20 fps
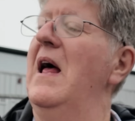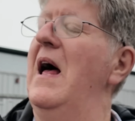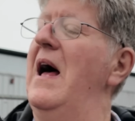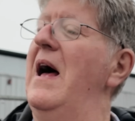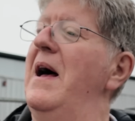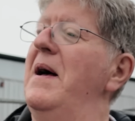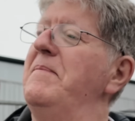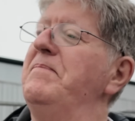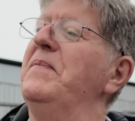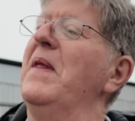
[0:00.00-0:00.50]

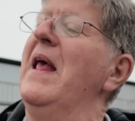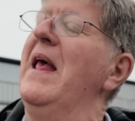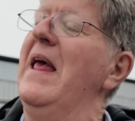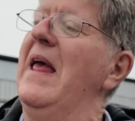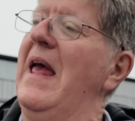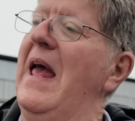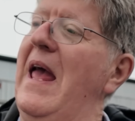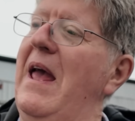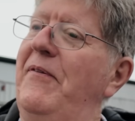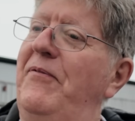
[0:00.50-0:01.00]

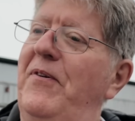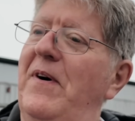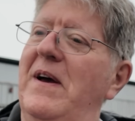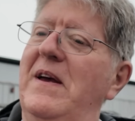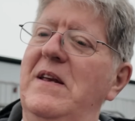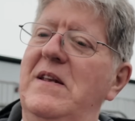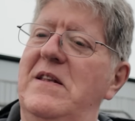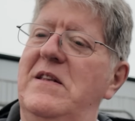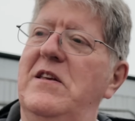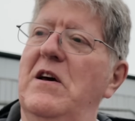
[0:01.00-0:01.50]
If
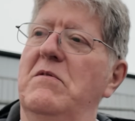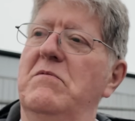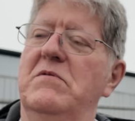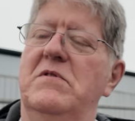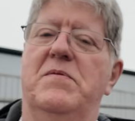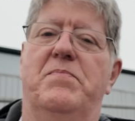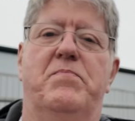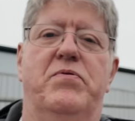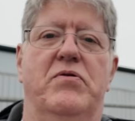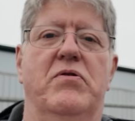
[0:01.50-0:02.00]
I
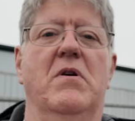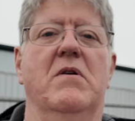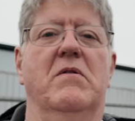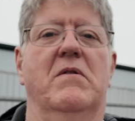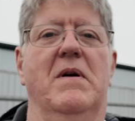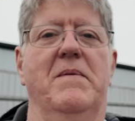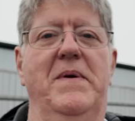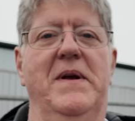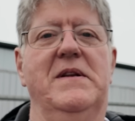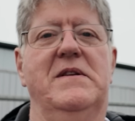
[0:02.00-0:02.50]
don't
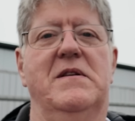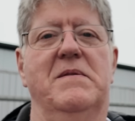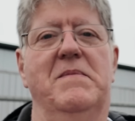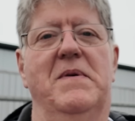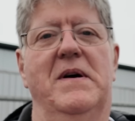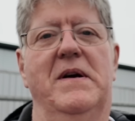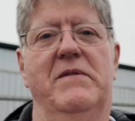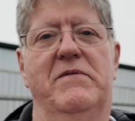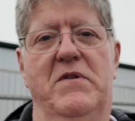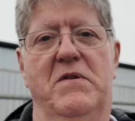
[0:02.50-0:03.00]
program into
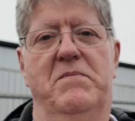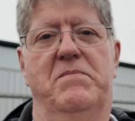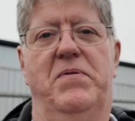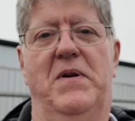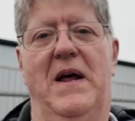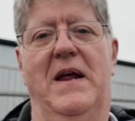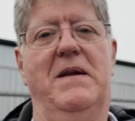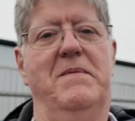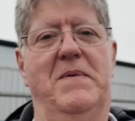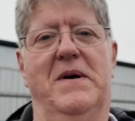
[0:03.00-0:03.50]
my route
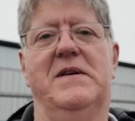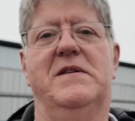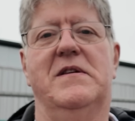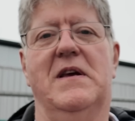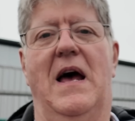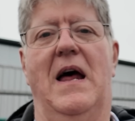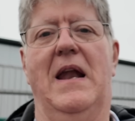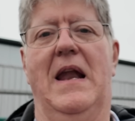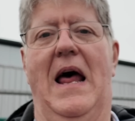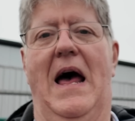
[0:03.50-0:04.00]
planner, my
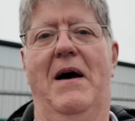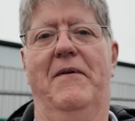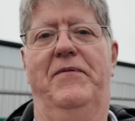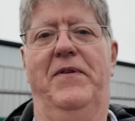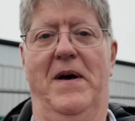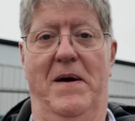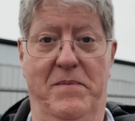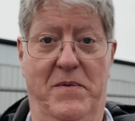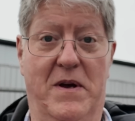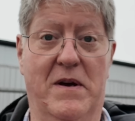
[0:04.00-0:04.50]
sat-nav,
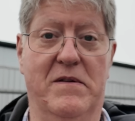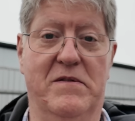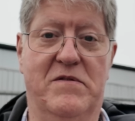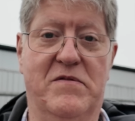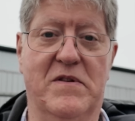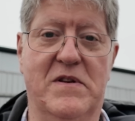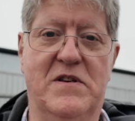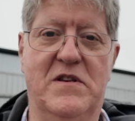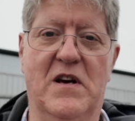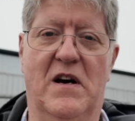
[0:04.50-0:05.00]
that I'm going
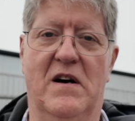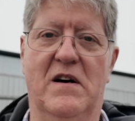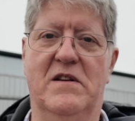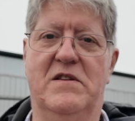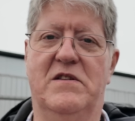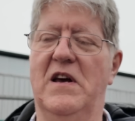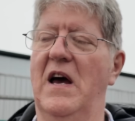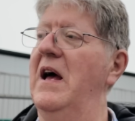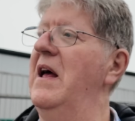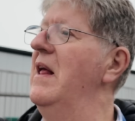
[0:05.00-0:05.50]
to a
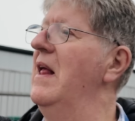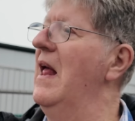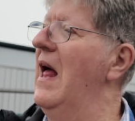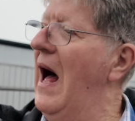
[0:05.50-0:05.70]
charger,